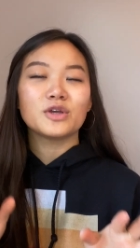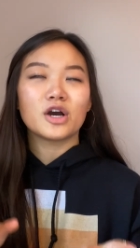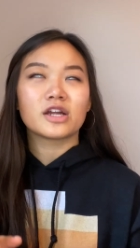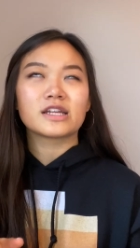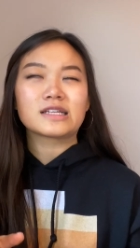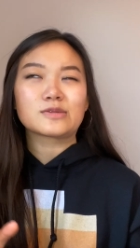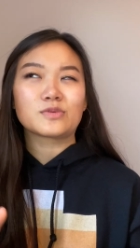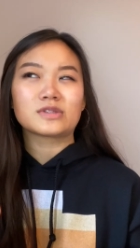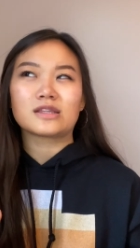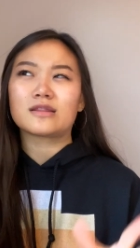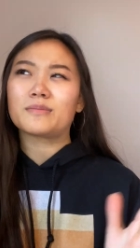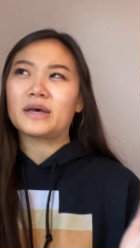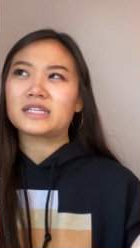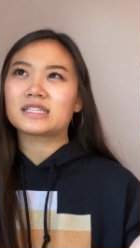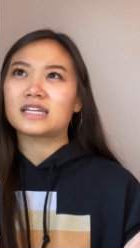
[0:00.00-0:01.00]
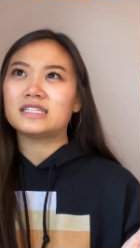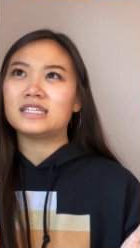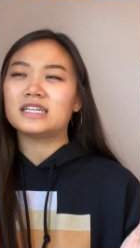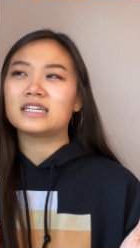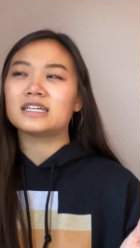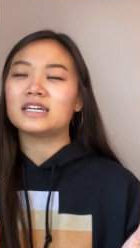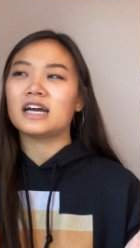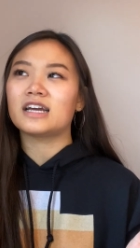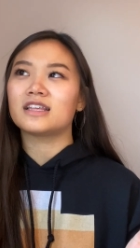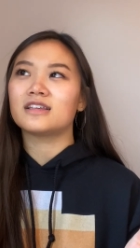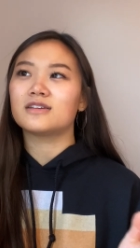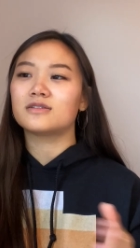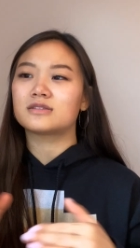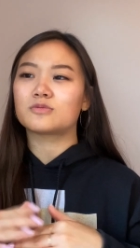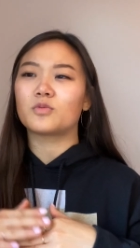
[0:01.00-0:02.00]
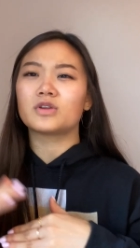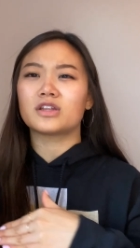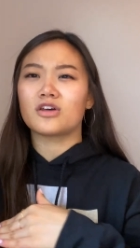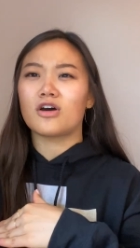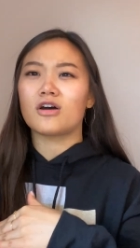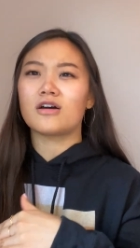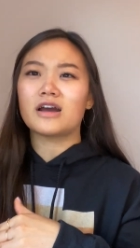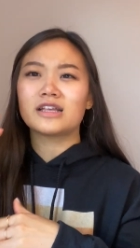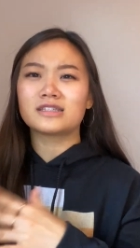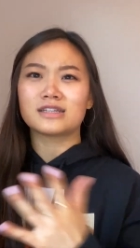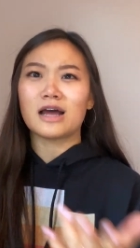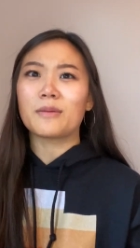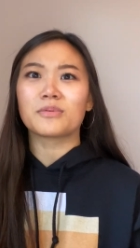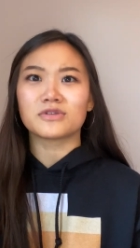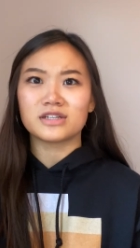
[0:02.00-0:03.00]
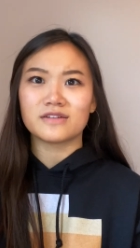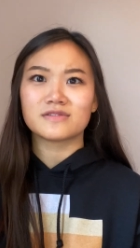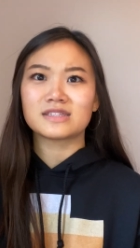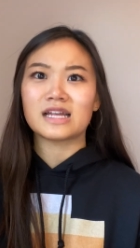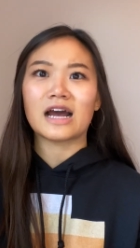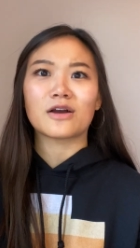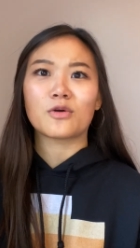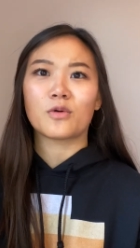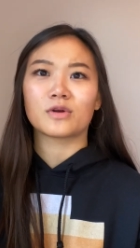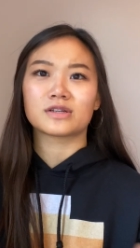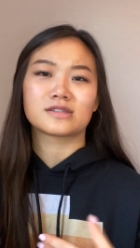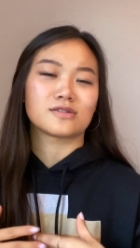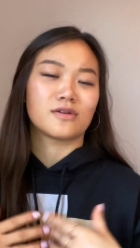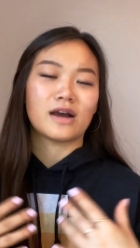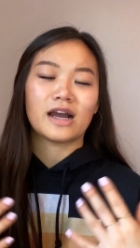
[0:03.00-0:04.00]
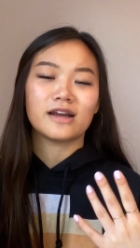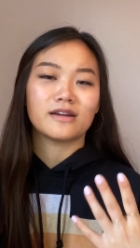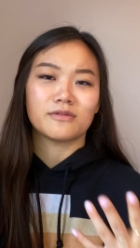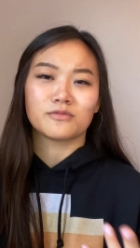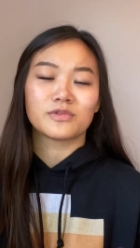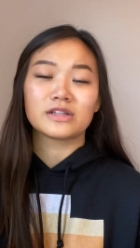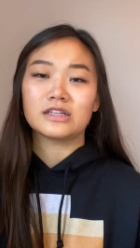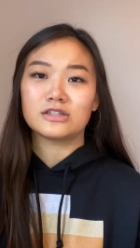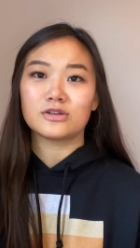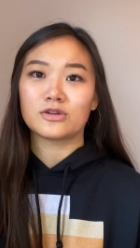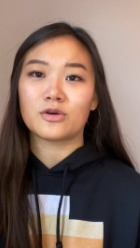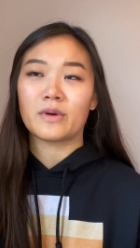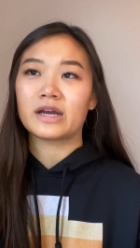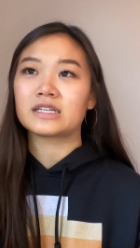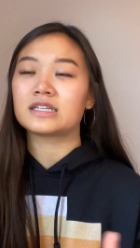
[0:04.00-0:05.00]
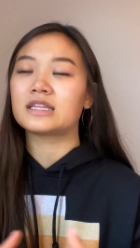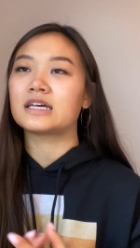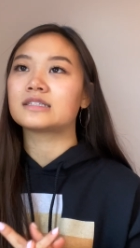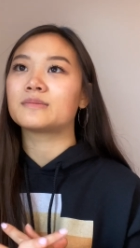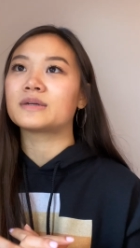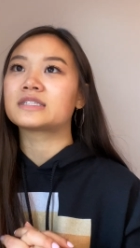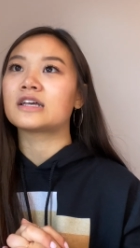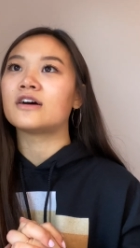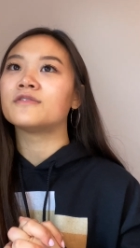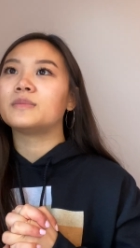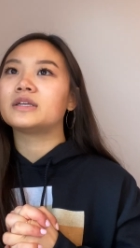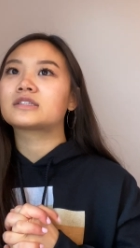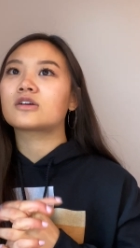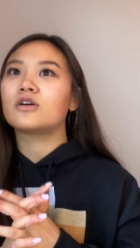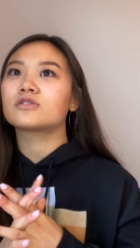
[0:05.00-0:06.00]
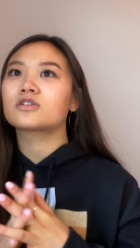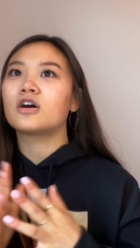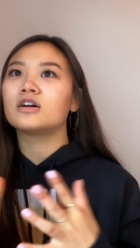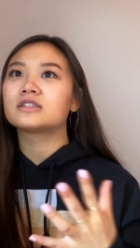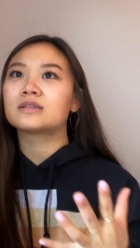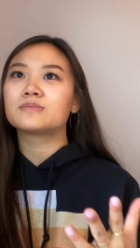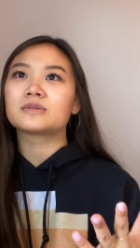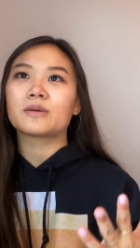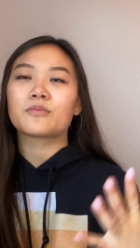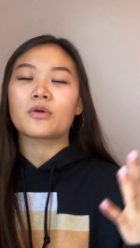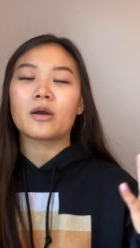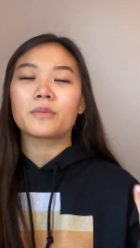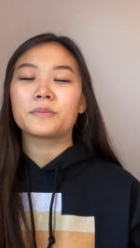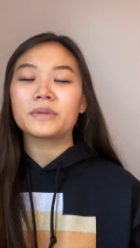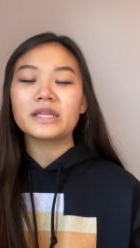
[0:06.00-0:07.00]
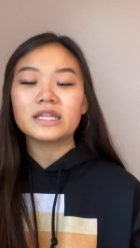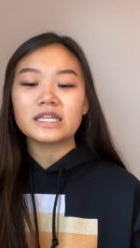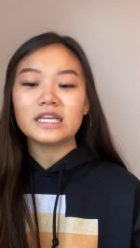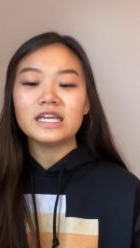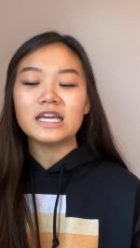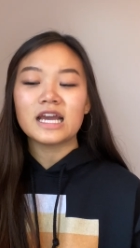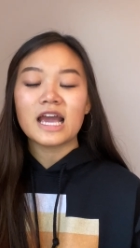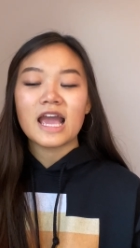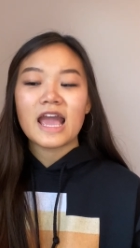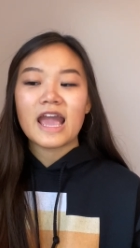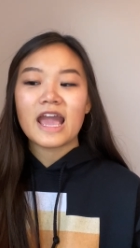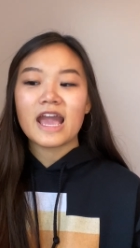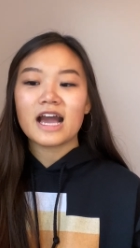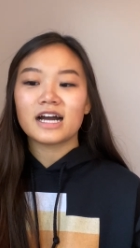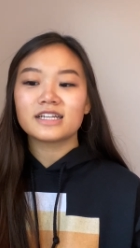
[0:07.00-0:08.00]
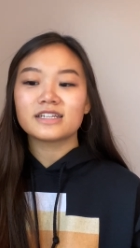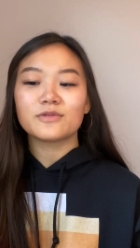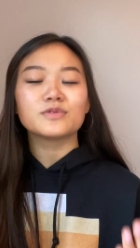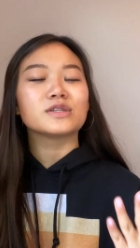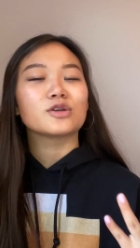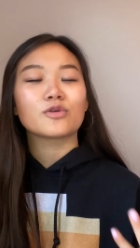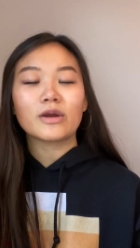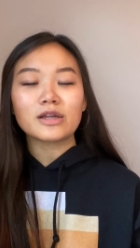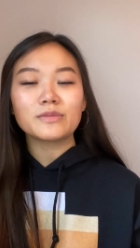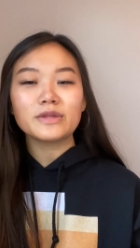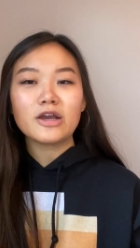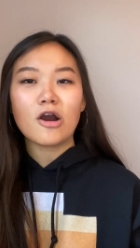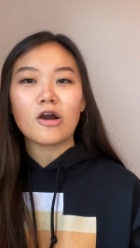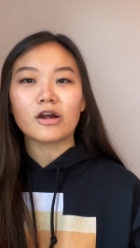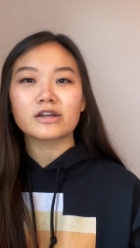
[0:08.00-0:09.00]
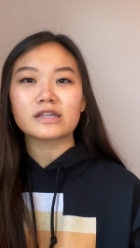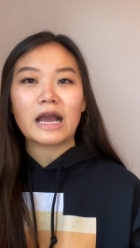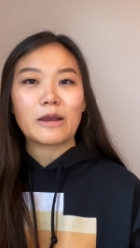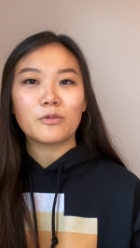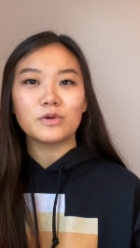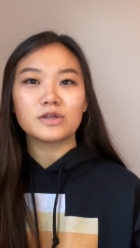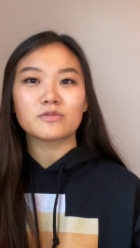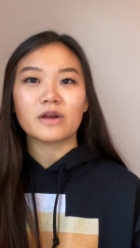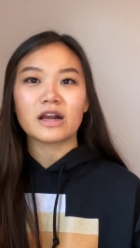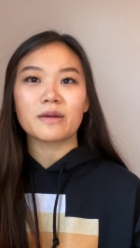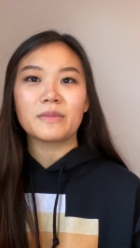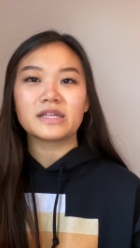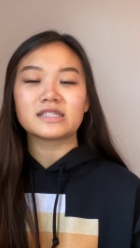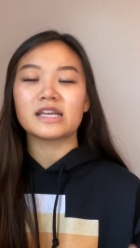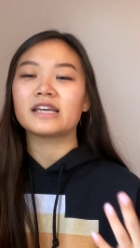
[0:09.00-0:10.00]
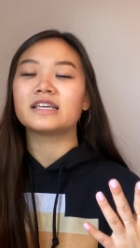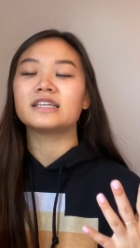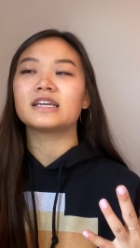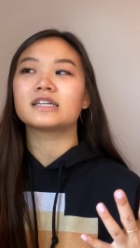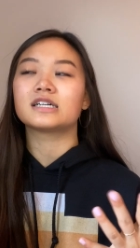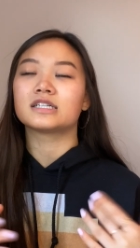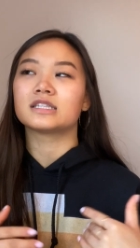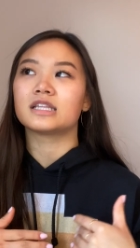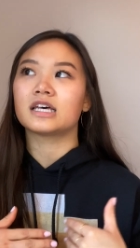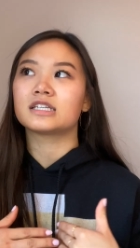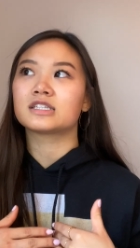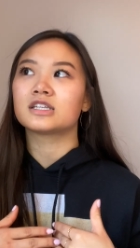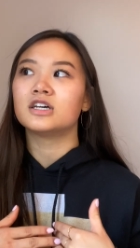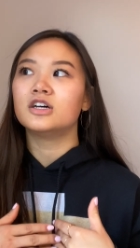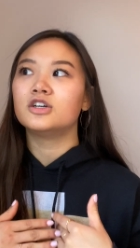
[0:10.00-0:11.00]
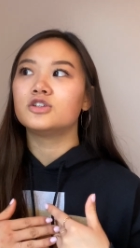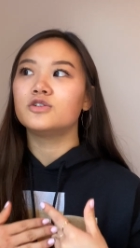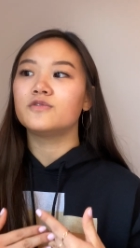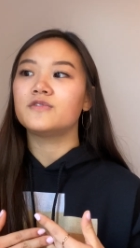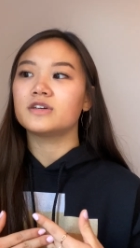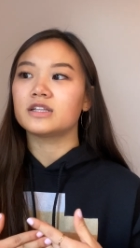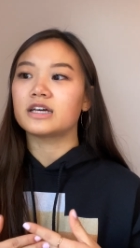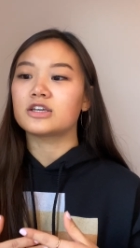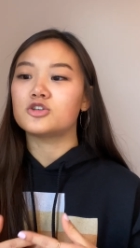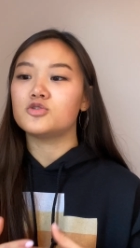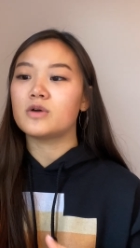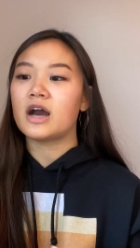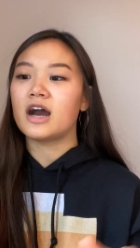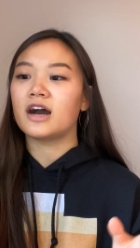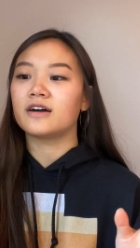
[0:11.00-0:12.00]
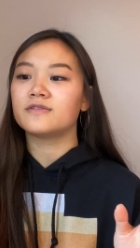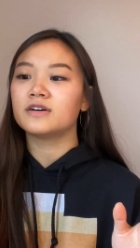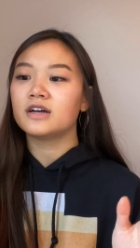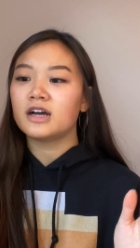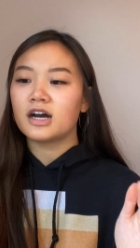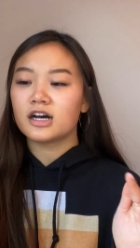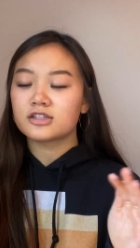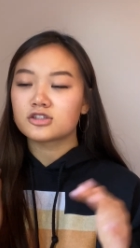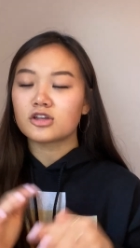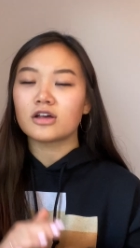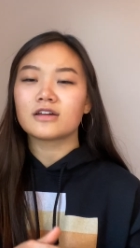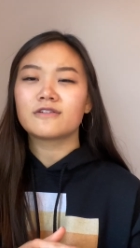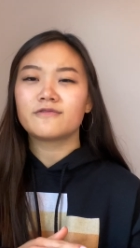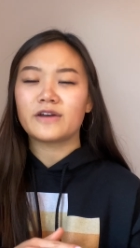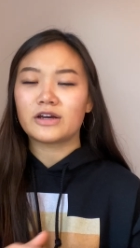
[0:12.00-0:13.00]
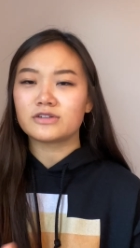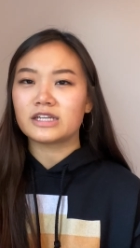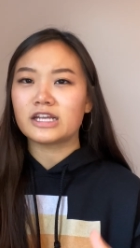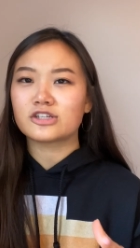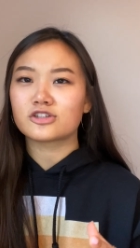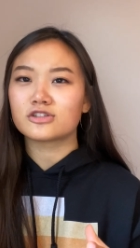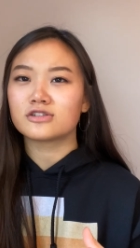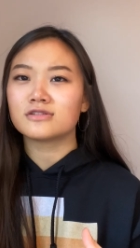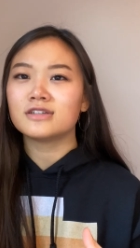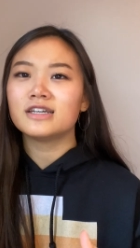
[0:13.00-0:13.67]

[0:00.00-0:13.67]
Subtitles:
honest wasn't the best idea. It's an upper div stat course, so I really don't know why I did that to myself. It's called Concepts of Probability, and it was incredibly hard. I wouldn't recommend taking it unless you feel like you have a solid foundation